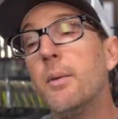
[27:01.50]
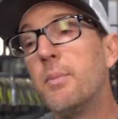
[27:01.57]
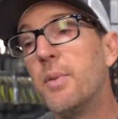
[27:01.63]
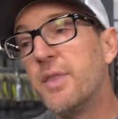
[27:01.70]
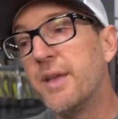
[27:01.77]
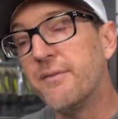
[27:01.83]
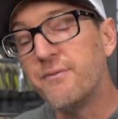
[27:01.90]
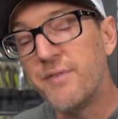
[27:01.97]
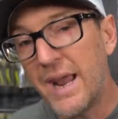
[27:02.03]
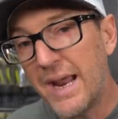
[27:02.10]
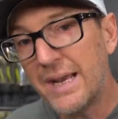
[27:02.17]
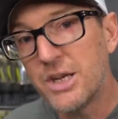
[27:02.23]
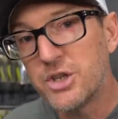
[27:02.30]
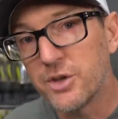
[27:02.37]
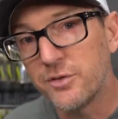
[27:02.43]
But the
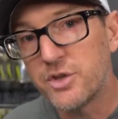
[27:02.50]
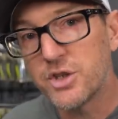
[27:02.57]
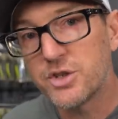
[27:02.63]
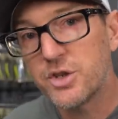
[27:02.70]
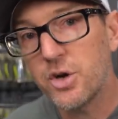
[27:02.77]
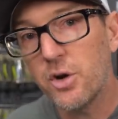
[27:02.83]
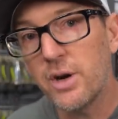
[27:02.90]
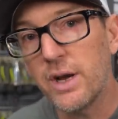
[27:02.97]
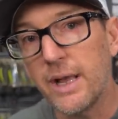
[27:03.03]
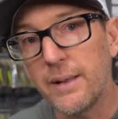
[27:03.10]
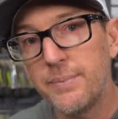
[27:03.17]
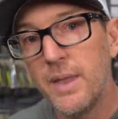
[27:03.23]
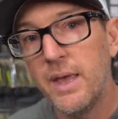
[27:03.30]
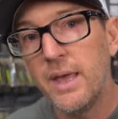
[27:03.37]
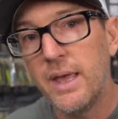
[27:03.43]
advantage of just
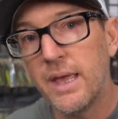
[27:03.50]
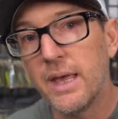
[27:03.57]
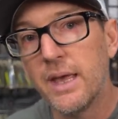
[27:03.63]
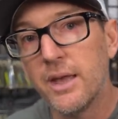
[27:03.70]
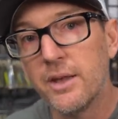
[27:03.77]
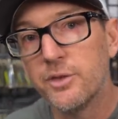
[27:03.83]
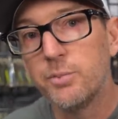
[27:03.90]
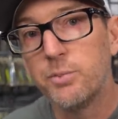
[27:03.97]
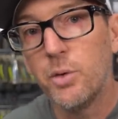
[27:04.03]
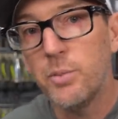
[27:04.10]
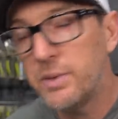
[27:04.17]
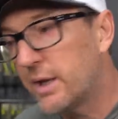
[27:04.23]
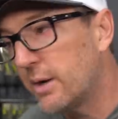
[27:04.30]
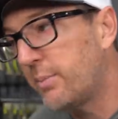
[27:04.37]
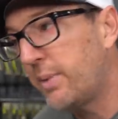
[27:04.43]
turning is, boom,
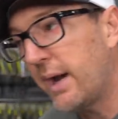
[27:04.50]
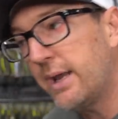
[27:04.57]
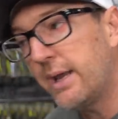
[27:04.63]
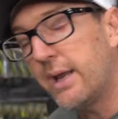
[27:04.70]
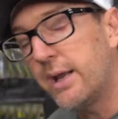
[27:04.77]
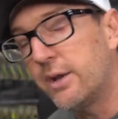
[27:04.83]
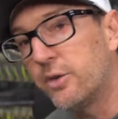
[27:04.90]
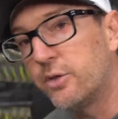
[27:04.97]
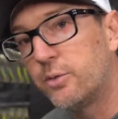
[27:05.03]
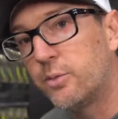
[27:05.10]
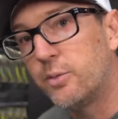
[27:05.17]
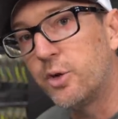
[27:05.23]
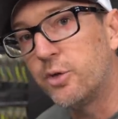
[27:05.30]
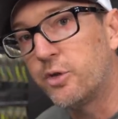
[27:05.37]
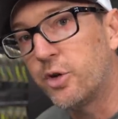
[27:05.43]
you get a bite, and you,
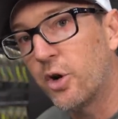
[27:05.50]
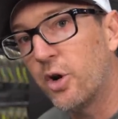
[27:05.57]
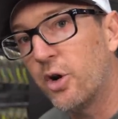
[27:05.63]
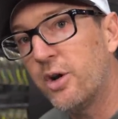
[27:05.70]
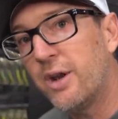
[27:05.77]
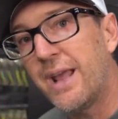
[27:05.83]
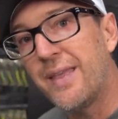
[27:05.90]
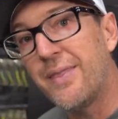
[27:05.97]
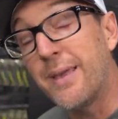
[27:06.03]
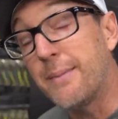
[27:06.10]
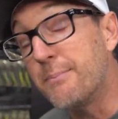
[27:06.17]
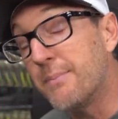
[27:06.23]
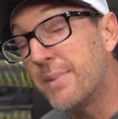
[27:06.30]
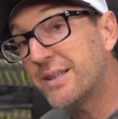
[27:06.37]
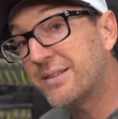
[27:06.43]
you turn, and they
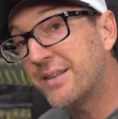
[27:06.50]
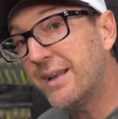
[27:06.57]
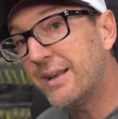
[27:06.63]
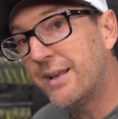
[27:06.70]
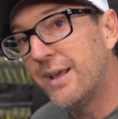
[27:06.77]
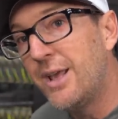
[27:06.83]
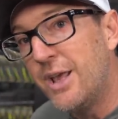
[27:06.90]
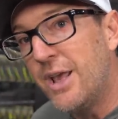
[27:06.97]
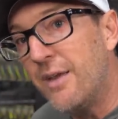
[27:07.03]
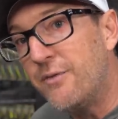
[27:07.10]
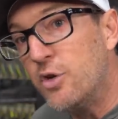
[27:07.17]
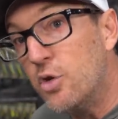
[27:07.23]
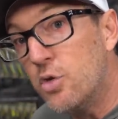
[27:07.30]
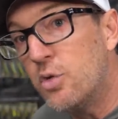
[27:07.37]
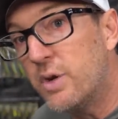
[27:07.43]
missed it.
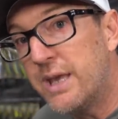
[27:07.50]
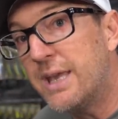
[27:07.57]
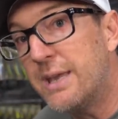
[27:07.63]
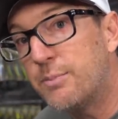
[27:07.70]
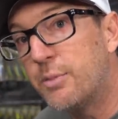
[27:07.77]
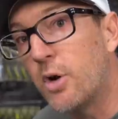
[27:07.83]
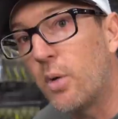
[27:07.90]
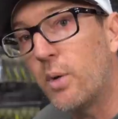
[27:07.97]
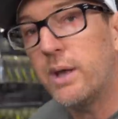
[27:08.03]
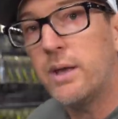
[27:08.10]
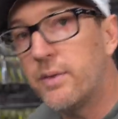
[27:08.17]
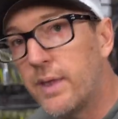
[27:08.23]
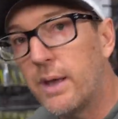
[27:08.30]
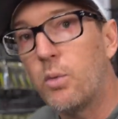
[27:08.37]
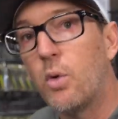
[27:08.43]
If you keep
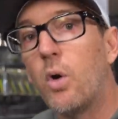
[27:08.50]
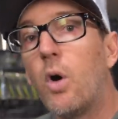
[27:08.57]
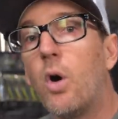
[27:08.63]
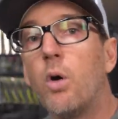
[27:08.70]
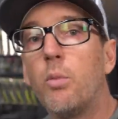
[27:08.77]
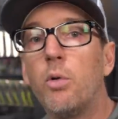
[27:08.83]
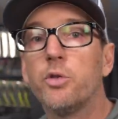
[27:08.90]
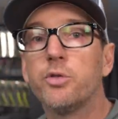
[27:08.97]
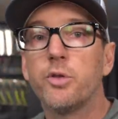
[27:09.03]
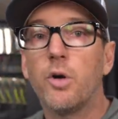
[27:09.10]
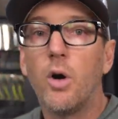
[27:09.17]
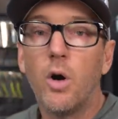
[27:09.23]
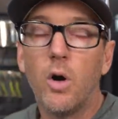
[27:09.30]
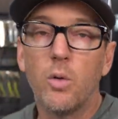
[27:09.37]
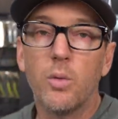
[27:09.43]
going, they will almost
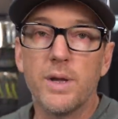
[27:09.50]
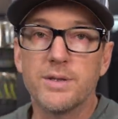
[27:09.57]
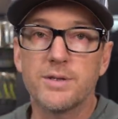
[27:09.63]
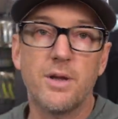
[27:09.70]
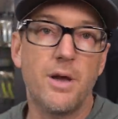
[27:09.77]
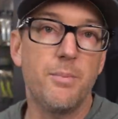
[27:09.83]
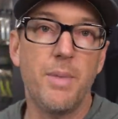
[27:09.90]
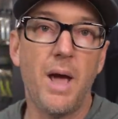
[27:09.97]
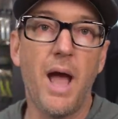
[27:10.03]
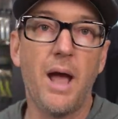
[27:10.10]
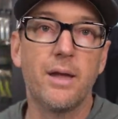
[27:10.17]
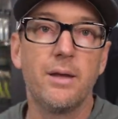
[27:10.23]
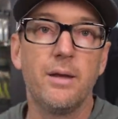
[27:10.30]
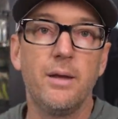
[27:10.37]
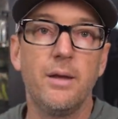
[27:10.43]
always come
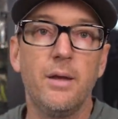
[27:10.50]
back,